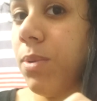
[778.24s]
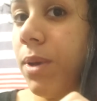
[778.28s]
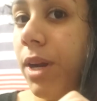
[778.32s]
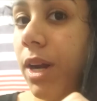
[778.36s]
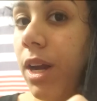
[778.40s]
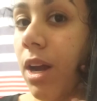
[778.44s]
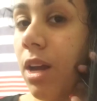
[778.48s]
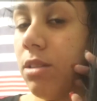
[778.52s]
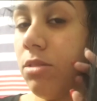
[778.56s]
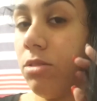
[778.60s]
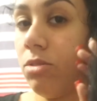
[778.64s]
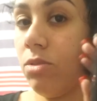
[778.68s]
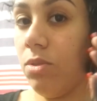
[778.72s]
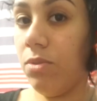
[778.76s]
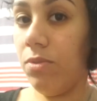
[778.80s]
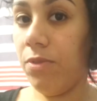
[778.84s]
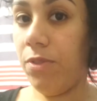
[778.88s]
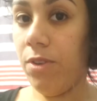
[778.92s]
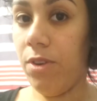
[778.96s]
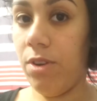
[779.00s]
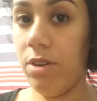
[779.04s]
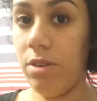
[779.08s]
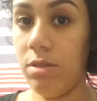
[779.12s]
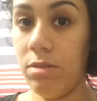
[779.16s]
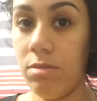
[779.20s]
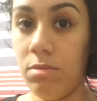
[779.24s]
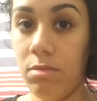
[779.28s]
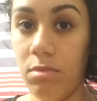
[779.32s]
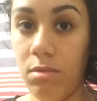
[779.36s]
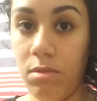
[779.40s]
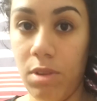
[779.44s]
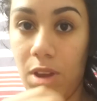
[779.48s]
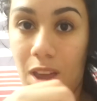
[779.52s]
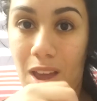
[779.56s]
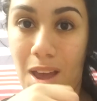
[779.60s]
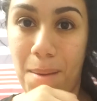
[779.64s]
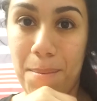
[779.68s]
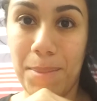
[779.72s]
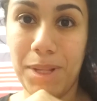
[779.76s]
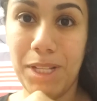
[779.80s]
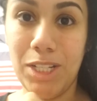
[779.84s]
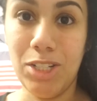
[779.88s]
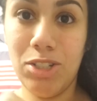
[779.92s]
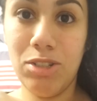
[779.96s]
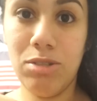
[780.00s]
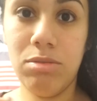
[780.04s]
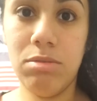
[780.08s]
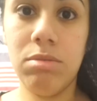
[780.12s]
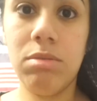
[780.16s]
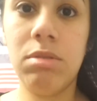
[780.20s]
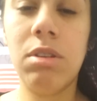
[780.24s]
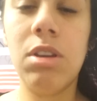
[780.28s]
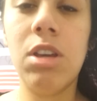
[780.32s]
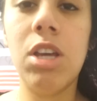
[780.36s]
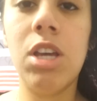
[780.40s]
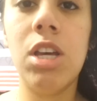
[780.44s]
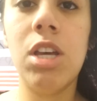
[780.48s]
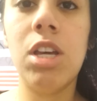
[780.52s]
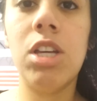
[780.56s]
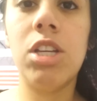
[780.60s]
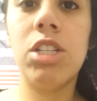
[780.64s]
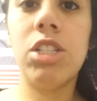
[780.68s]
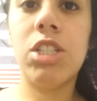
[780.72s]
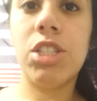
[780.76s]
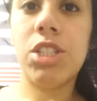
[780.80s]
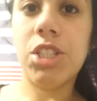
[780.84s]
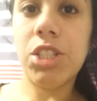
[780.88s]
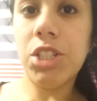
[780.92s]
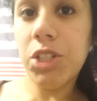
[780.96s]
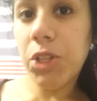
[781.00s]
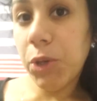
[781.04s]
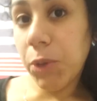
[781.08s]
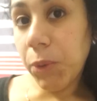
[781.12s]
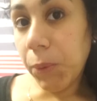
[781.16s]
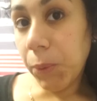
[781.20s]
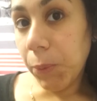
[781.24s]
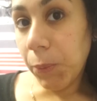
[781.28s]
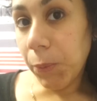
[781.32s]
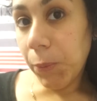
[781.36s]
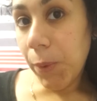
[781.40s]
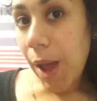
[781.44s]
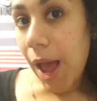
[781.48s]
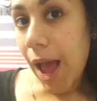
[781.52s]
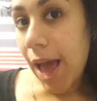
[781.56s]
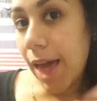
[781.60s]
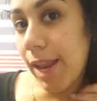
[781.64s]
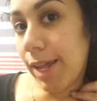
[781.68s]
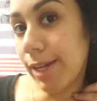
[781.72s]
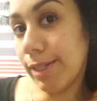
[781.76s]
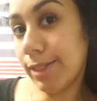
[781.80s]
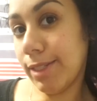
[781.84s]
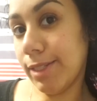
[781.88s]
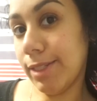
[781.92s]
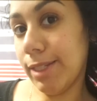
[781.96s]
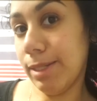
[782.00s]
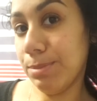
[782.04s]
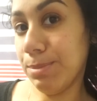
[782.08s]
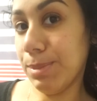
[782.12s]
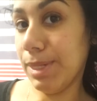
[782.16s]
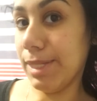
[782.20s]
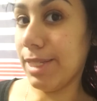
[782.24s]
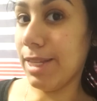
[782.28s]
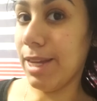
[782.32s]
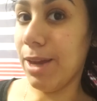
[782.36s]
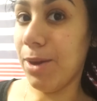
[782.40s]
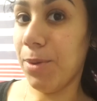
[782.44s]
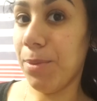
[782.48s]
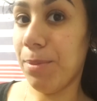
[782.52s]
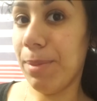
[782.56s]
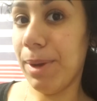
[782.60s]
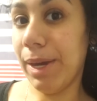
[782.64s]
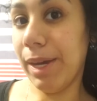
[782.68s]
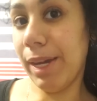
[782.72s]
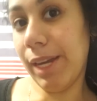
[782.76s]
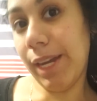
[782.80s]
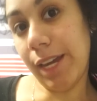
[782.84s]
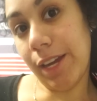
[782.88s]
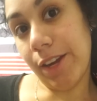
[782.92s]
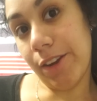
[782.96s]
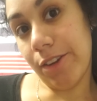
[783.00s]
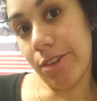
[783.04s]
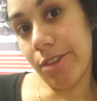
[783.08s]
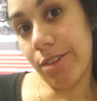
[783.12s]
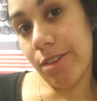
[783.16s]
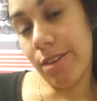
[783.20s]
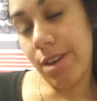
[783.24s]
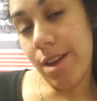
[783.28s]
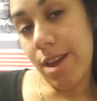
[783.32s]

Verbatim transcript: what I got so far. Yeah, I'm a little slow. I like to take my time with my hair.